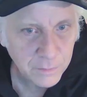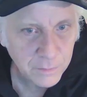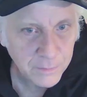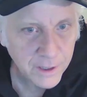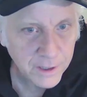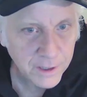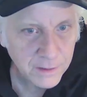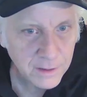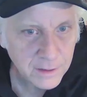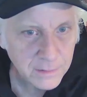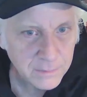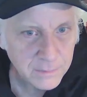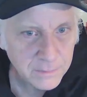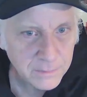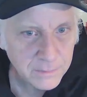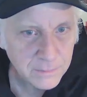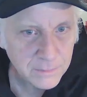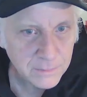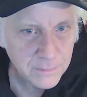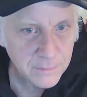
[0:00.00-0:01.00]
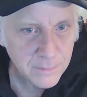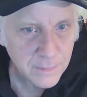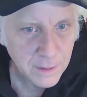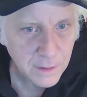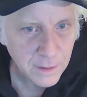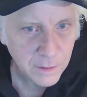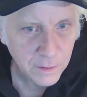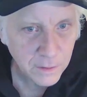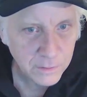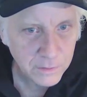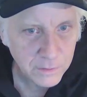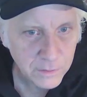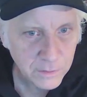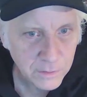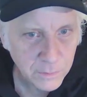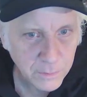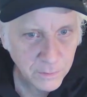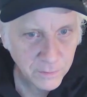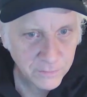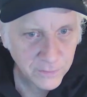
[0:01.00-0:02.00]
Can you explain that? Or
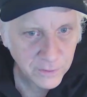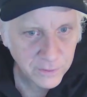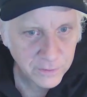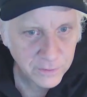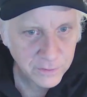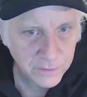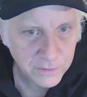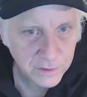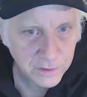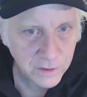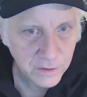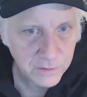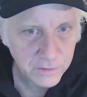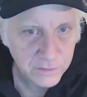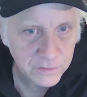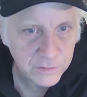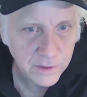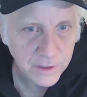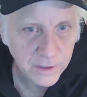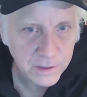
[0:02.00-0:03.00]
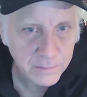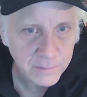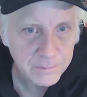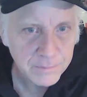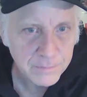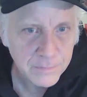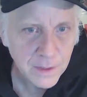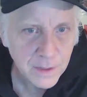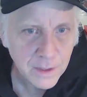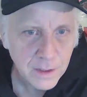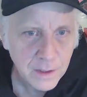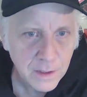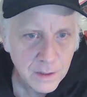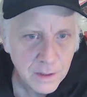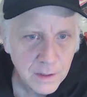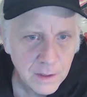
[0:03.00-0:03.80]
do you prefer just to go to sleep?